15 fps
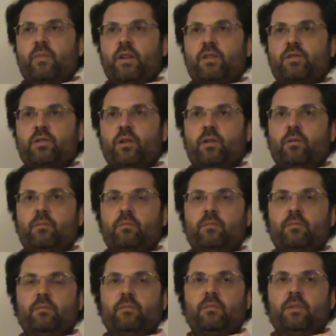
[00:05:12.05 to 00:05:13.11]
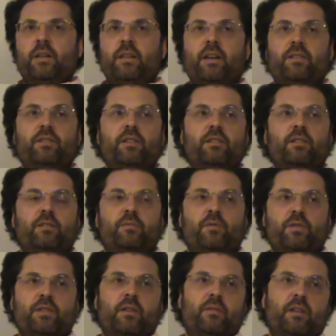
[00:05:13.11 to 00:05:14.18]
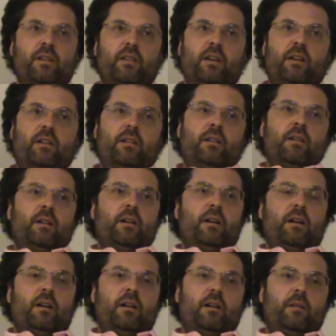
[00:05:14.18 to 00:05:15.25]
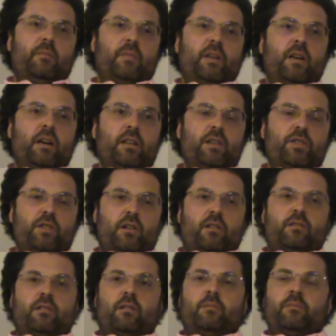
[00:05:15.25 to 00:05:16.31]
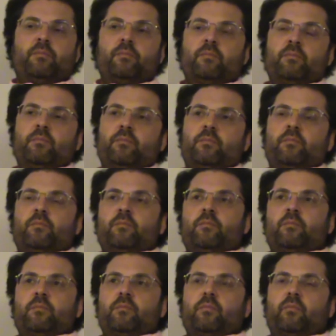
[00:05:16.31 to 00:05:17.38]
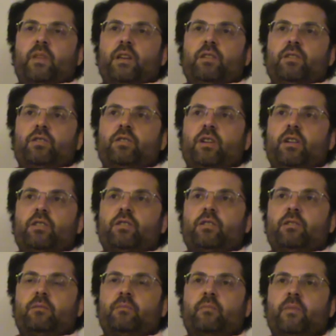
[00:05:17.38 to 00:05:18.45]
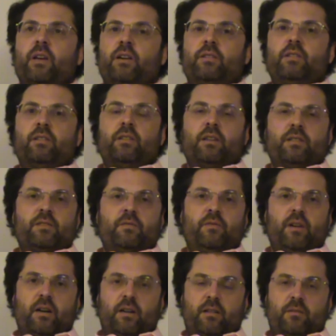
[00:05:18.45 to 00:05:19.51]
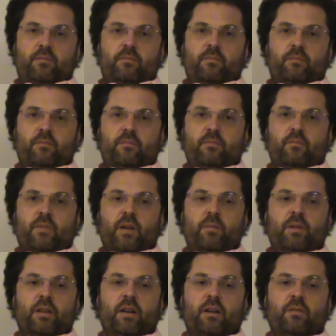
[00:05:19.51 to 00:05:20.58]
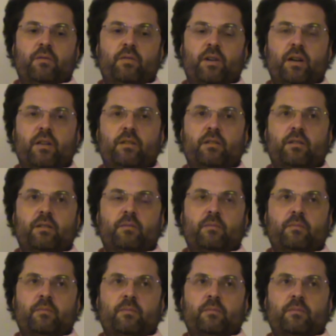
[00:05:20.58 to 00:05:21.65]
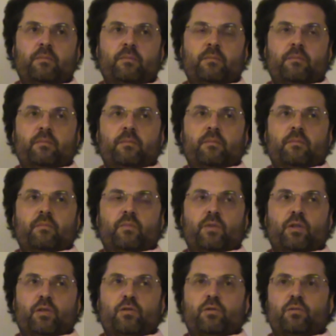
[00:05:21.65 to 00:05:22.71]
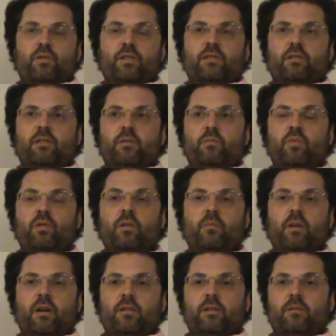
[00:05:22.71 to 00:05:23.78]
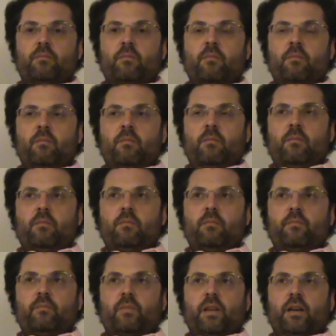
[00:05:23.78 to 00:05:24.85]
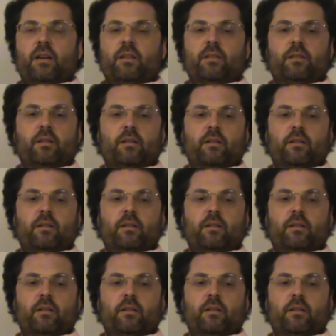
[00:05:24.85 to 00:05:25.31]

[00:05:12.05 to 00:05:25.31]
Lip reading: So And I think that for something like Kala Chakra initiation, I think that's fine. I mean, I've read not so recently a book about it, and